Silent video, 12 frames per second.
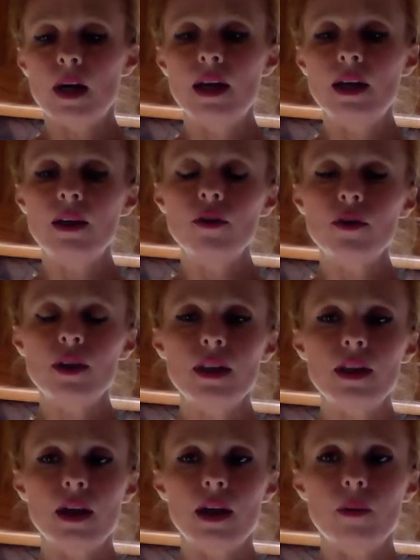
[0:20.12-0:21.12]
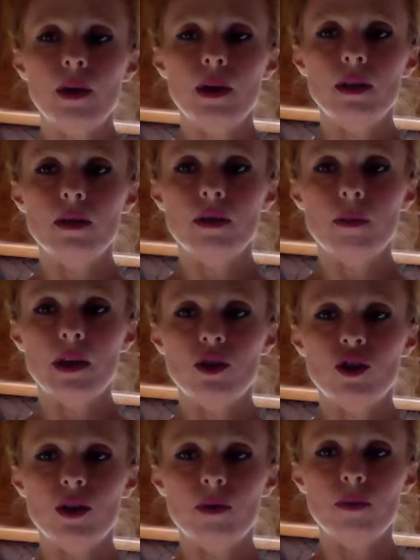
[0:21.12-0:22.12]
Another thing that I want to
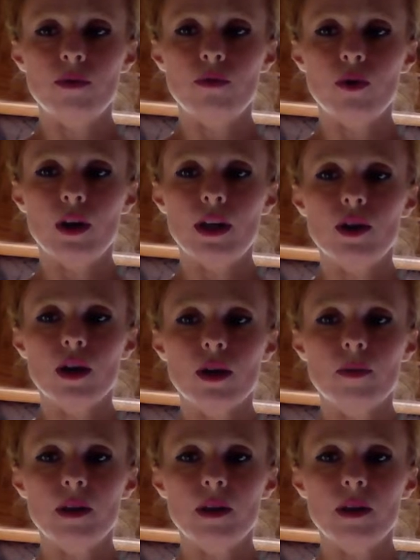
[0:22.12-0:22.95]
mention before I talk